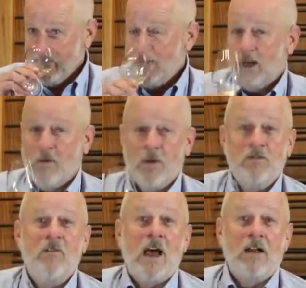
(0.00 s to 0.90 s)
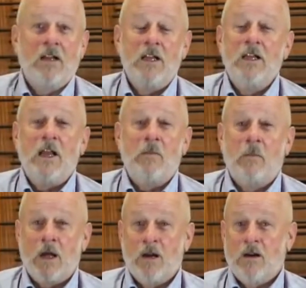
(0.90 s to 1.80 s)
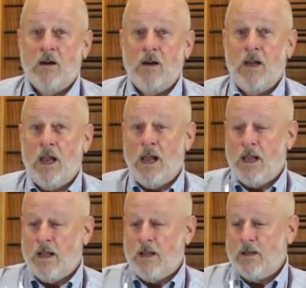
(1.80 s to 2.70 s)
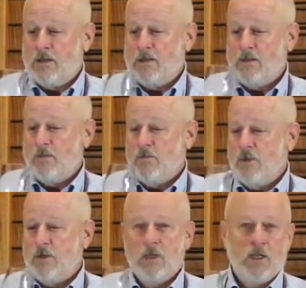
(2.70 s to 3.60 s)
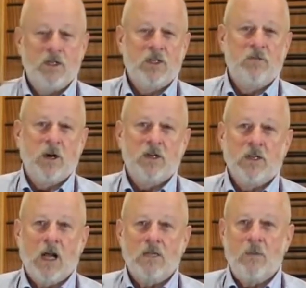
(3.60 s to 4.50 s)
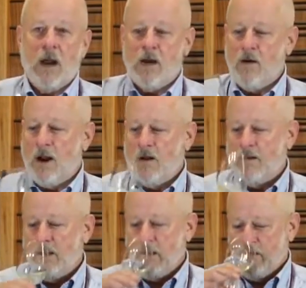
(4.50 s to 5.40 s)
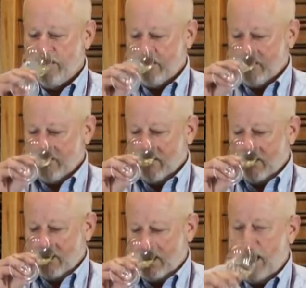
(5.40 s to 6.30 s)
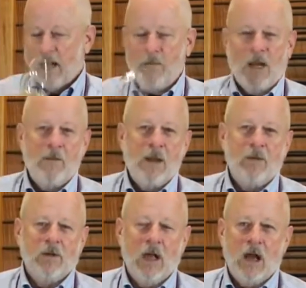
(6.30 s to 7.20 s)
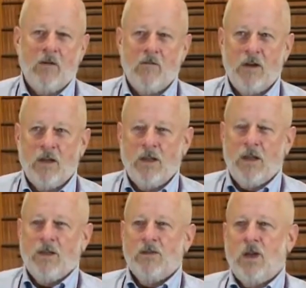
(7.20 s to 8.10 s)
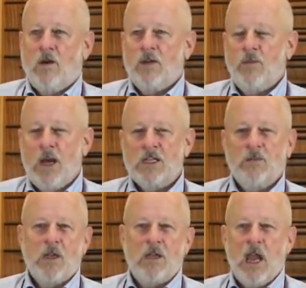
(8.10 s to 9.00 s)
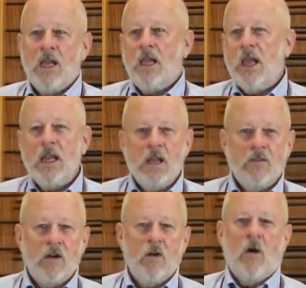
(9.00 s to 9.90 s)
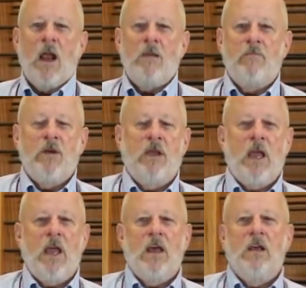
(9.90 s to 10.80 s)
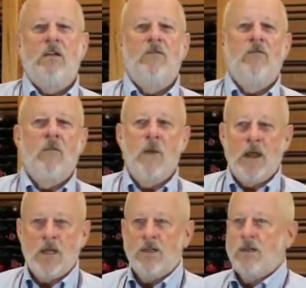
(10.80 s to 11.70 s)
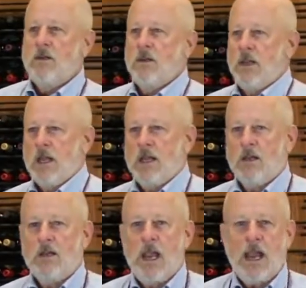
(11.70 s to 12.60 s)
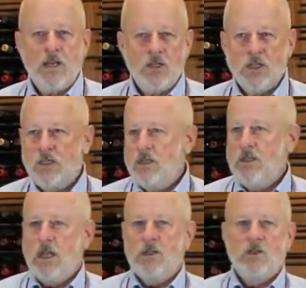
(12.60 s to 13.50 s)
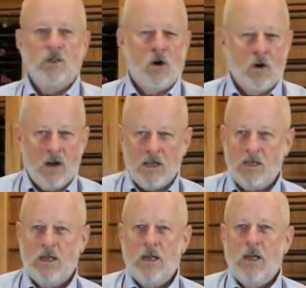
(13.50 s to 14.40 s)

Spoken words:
In other words, vanillin and butter and the delicious butterscotch background that many people love. So it's possible to take any given grape and ferment it and age it and store it